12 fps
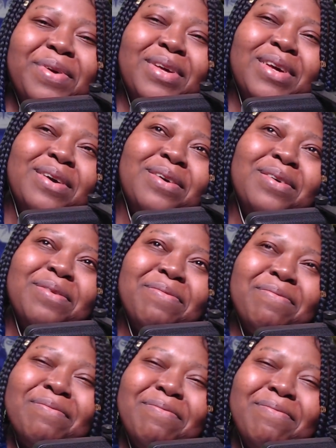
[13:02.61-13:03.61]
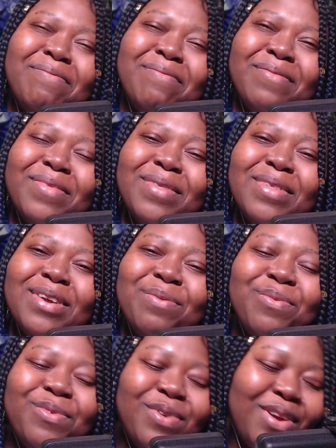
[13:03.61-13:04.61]
yeah,
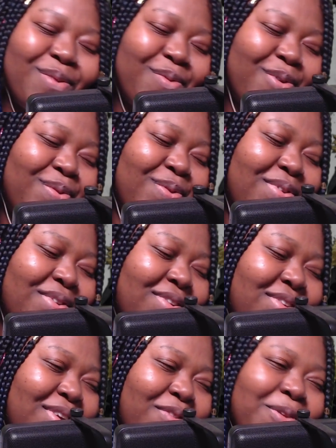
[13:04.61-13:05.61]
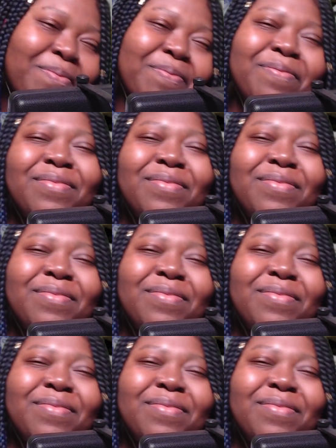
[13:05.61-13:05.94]
I'm really looking forward to season 7.